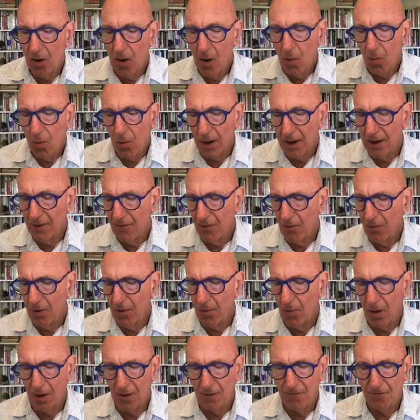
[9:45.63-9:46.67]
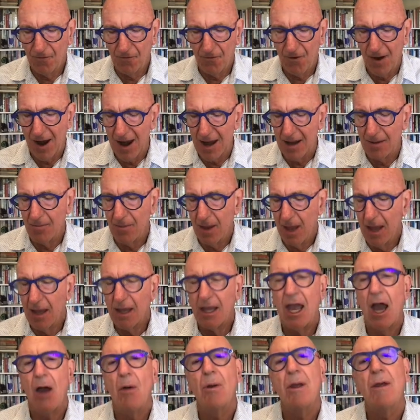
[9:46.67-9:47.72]
Whatever we want to frame
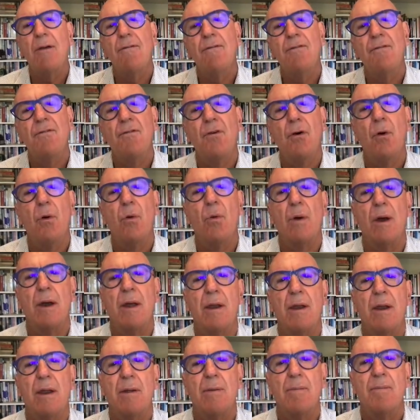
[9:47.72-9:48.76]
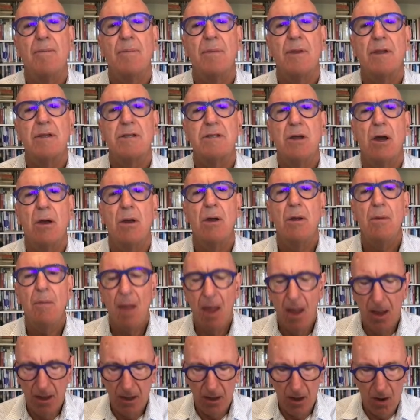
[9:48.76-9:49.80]
going forward. So,
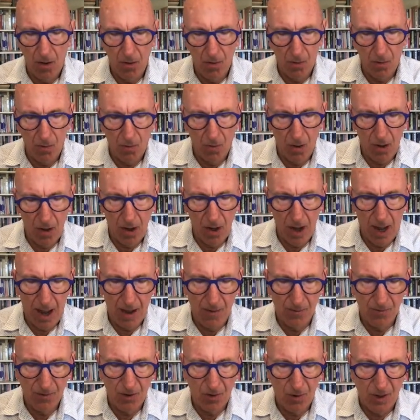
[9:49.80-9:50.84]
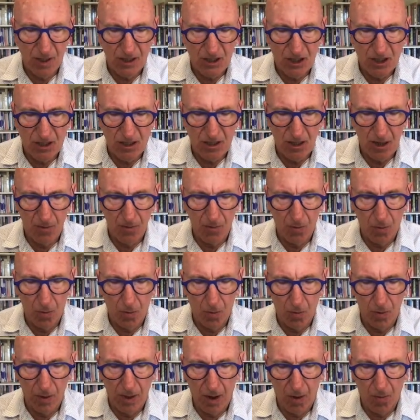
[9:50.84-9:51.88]
we're questions like,
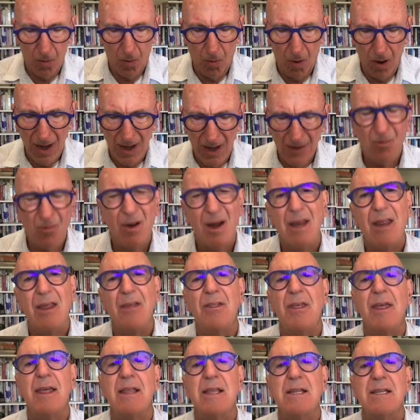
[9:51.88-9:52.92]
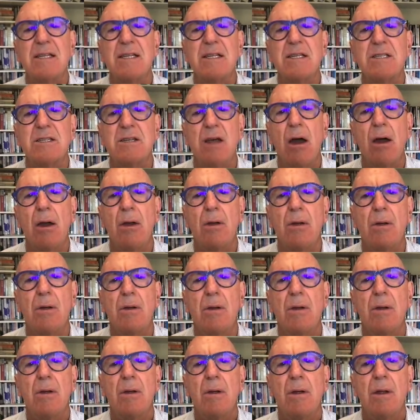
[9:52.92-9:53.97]
well, why do you think this is so?
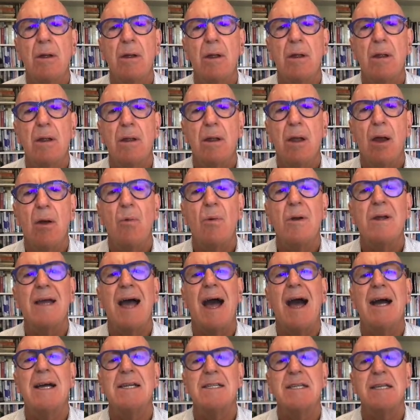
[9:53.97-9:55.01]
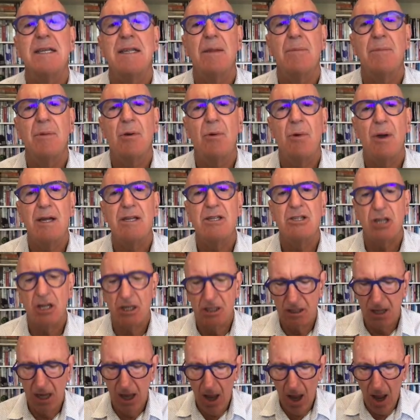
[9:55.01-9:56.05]
We're asking them
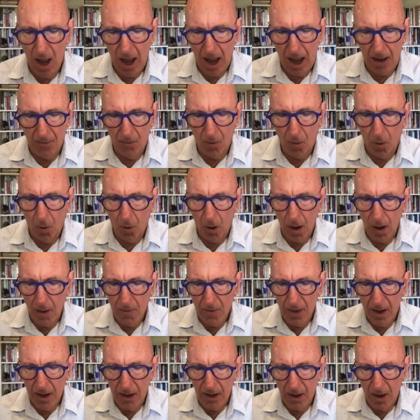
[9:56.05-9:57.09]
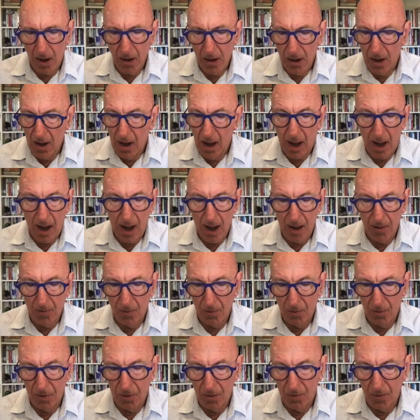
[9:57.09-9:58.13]
questions, or
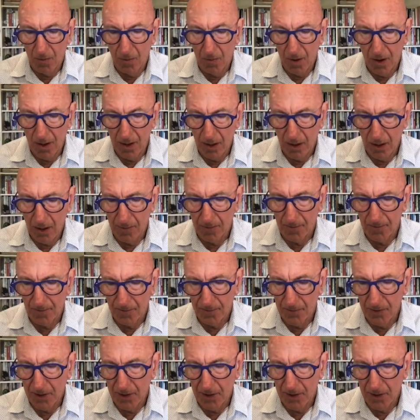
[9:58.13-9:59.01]
well, why not?